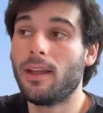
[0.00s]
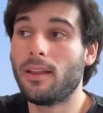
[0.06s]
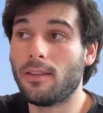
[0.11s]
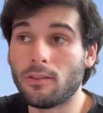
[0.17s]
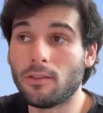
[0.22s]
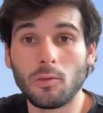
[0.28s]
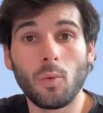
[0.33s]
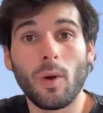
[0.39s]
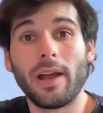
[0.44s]

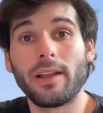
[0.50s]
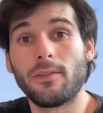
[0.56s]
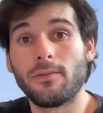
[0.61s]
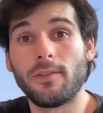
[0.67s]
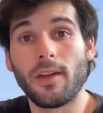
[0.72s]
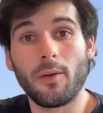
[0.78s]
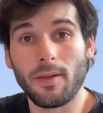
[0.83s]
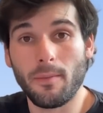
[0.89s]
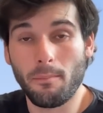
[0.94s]
This is why it's
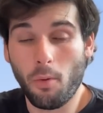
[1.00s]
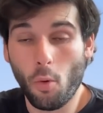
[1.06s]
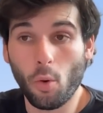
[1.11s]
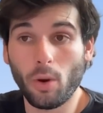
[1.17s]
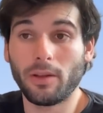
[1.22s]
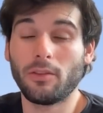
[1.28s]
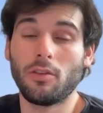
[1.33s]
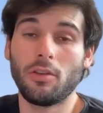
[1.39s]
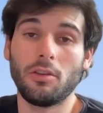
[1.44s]
very
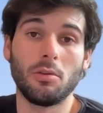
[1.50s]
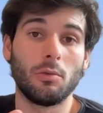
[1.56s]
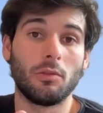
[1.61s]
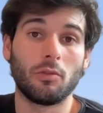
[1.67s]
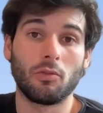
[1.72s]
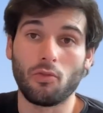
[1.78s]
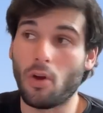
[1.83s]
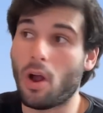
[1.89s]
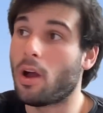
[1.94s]
important to use
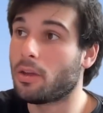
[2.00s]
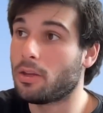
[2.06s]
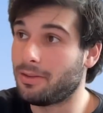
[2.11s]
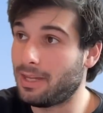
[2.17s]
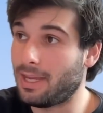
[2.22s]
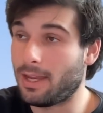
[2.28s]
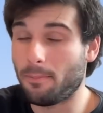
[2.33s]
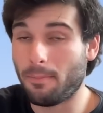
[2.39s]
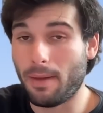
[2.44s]
strong,
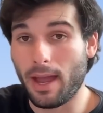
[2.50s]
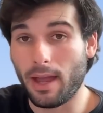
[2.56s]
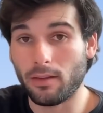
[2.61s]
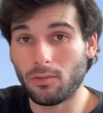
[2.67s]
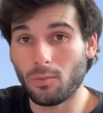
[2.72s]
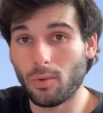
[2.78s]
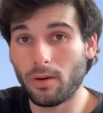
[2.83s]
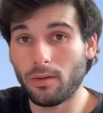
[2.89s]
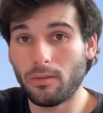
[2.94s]
unique
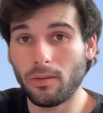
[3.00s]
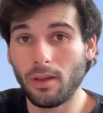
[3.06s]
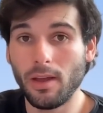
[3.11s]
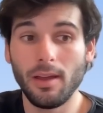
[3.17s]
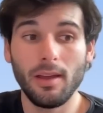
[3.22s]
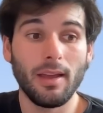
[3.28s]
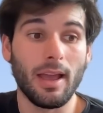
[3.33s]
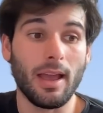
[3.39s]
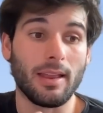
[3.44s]
passwords,
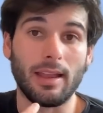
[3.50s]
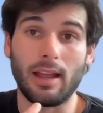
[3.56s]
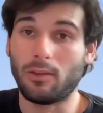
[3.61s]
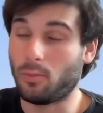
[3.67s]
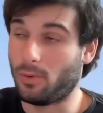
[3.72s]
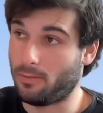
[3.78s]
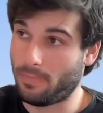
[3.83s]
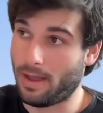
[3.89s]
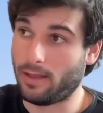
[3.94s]
and that's
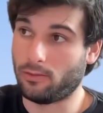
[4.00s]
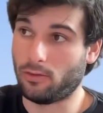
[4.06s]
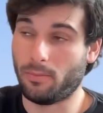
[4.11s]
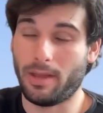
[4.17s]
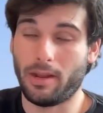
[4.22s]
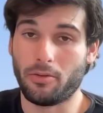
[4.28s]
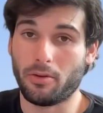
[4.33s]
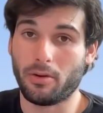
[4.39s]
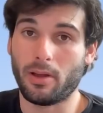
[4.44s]
what a password
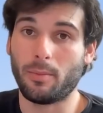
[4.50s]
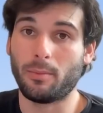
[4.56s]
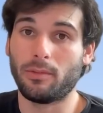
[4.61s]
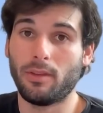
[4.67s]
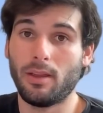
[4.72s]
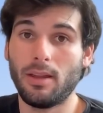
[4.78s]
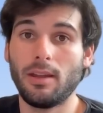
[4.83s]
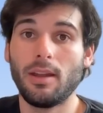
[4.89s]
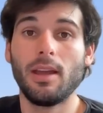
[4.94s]
manager comes
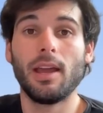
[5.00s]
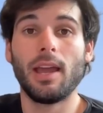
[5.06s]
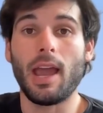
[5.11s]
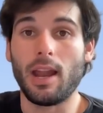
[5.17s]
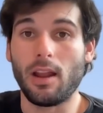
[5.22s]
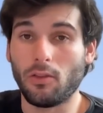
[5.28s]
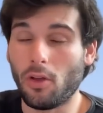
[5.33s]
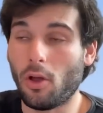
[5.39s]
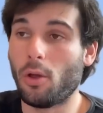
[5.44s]
in.
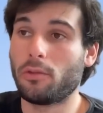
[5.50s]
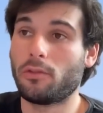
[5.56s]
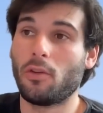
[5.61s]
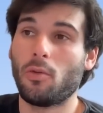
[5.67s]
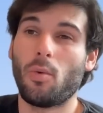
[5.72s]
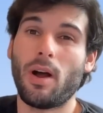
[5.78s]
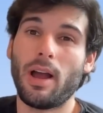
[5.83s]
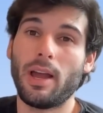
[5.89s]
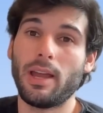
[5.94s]
And it's
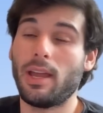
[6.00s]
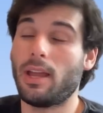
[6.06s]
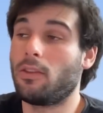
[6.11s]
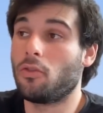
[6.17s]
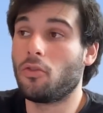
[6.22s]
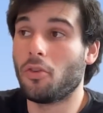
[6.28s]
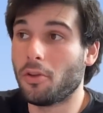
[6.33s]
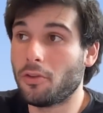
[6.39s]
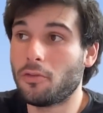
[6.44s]
also why
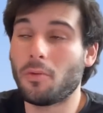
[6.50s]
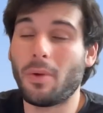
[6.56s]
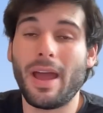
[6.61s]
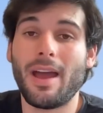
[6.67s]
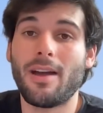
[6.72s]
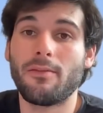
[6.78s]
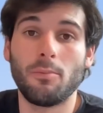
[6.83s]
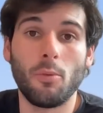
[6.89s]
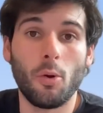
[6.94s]
it's good to
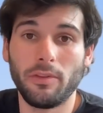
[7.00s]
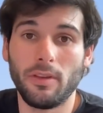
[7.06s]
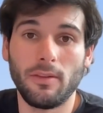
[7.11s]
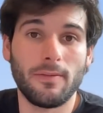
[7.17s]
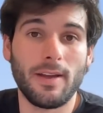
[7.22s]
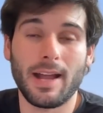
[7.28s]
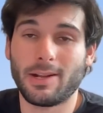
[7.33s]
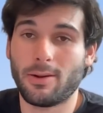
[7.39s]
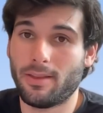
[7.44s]
have
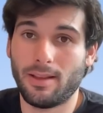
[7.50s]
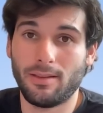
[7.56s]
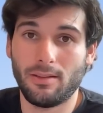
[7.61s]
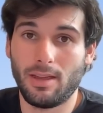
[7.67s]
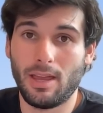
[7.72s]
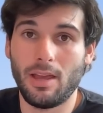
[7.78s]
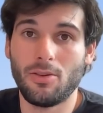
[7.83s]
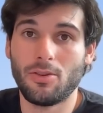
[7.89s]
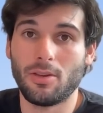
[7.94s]
multi-factor
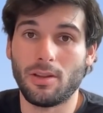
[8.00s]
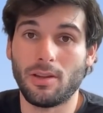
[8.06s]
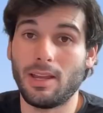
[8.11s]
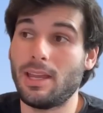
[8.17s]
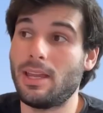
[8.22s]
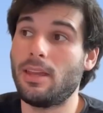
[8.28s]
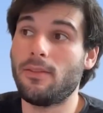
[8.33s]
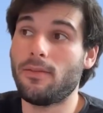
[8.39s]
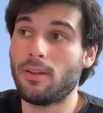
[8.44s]
authentication,
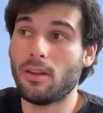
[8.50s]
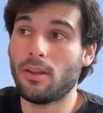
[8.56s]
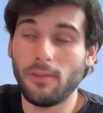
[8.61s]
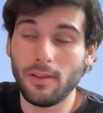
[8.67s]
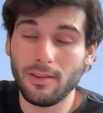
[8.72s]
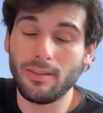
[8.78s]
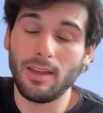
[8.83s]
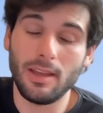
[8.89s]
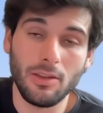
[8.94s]
even if
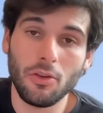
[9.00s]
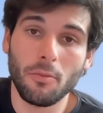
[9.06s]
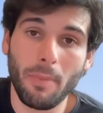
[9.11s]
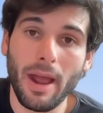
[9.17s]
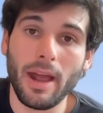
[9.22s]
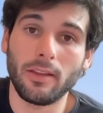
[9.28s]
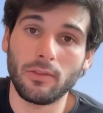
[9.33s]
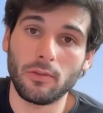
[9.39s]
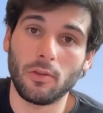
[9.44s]
it's in your
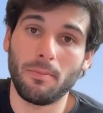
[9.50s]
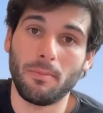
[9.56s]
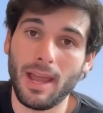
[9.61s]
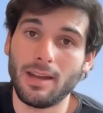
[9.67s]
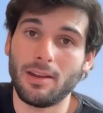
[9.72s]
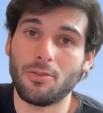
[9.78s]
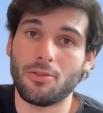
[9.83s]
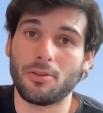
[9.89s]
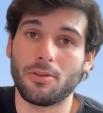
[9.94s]
password
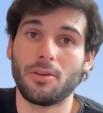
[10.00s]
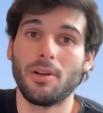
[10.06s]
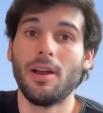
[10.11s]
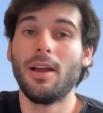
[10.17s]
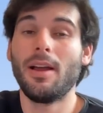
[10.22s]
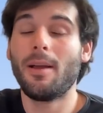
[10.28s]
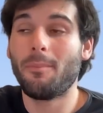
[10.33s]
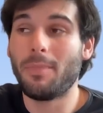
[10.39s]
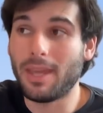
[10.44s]
manager,
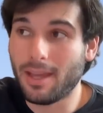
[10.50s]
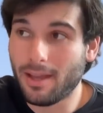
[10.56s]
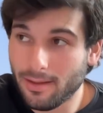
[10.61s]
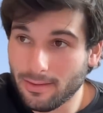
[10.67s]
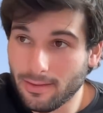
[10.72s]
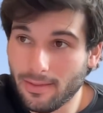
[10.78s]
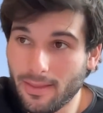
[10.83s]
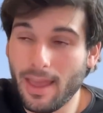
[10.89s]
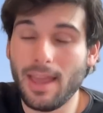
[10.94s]

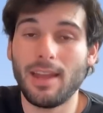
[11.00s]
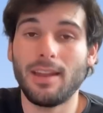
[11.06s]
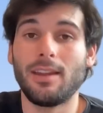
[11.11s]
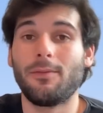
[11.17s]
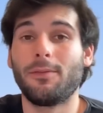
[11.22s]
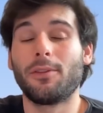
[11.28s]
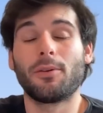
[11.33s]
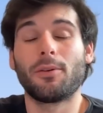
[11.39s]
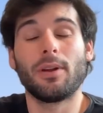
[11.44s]
because then
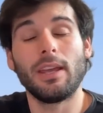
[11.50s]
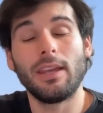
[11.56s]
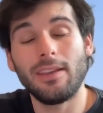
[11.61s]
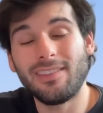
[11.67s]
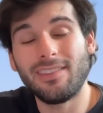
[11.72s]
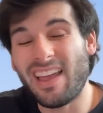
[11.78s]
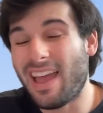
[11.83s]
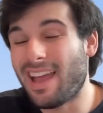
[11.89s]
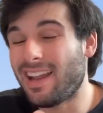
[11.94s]
if there
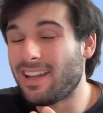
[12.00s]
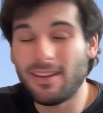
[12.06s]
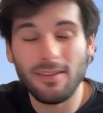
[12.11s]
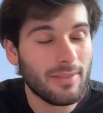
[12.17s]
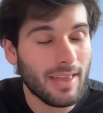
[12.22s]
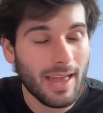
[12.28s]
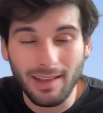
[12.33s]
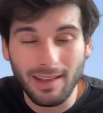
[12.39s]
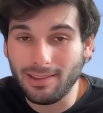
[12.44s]
is any
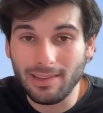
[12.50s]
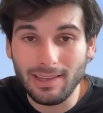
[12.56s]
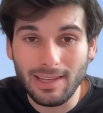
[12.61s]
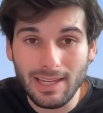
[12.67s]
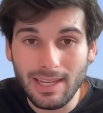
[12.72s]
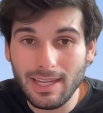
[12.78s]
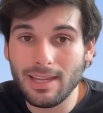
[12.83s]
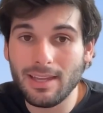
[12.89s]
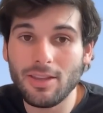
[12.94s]
of that
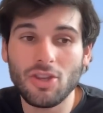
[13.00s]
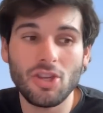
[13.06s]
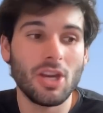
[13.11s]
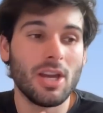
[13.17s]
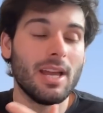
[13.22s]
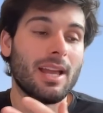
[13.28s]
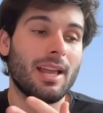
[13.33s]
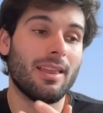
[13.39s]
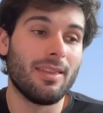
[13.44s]
leakage,
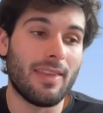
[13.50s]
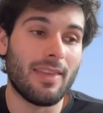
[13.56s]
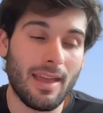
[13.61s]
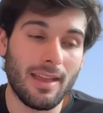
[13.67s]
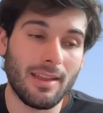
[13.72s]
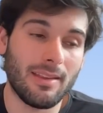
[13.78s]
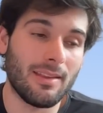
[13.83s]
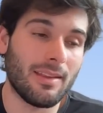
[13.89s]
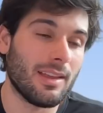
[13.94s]

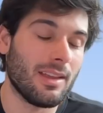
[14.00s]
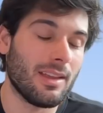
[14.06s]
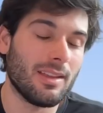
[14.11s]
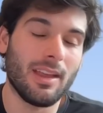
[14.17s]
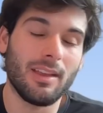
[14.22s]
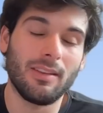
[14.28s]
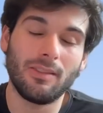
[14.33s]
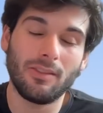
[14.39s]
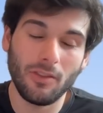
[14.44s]
then
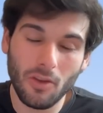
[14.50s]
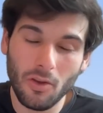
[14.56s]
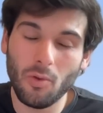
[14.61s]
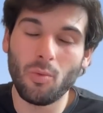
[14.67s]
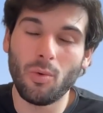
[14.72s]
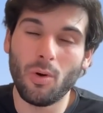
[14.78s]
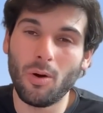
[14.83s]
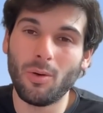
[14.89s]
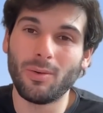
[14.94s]
they
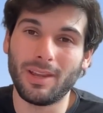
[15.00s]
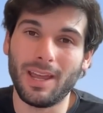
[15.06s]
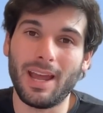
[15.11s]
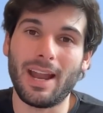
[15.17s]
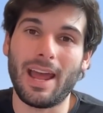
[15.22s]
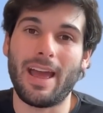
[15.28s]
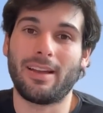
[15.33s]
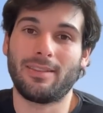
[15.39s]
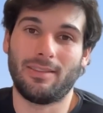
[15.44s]
still won't get
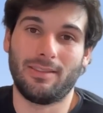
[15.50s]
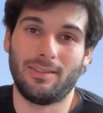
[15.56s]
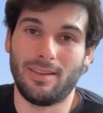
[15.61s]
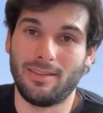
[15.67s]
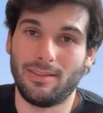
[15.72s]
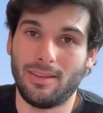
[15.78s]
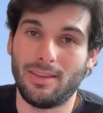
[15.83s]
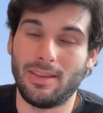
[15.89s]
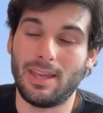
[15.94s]
access
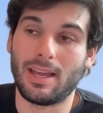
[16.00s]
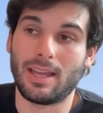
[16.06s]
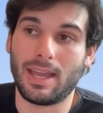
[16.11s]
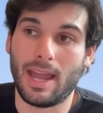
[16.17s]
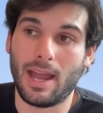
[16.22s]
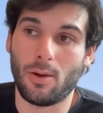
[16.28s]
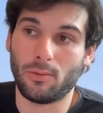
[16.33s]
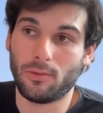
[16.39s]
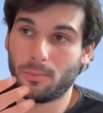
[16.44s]
into the
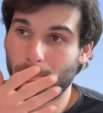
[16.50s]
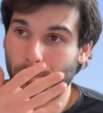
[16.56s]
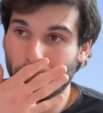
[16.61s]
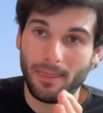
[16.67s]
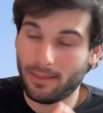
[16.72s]
account.